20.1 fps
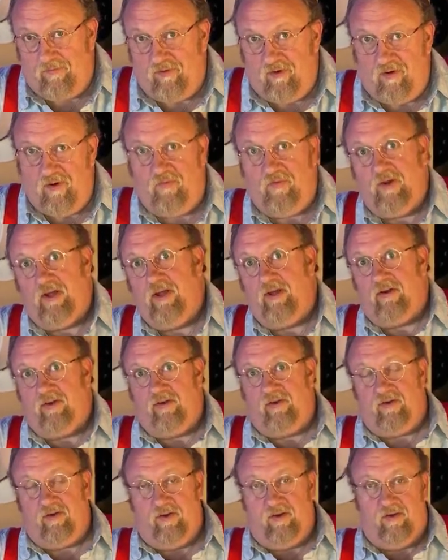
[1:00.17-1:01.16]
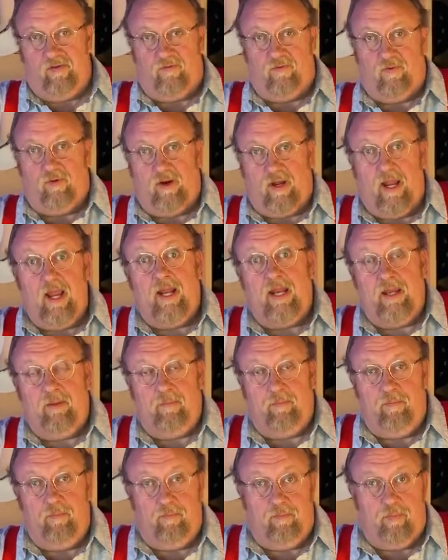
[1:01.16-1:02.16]
certificate for
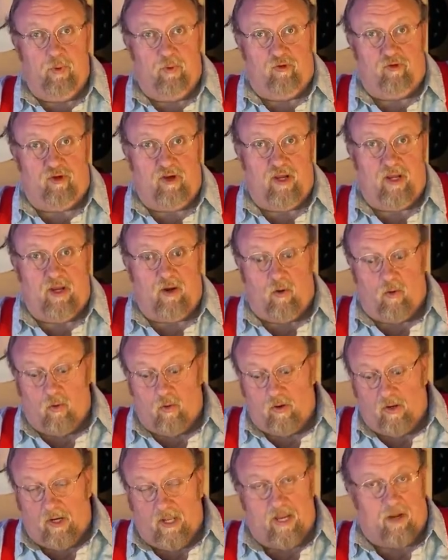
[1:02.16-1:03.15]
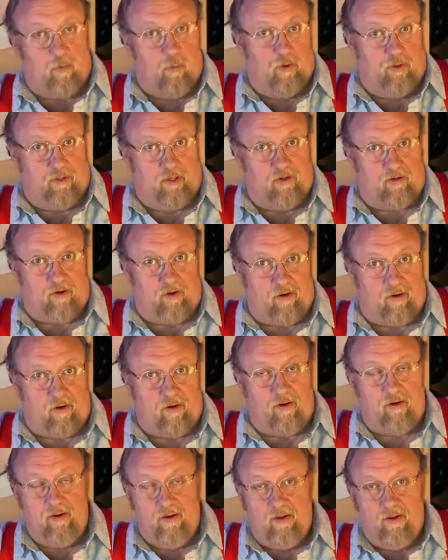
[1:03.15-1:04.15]
any Boucher or Lakewood guitar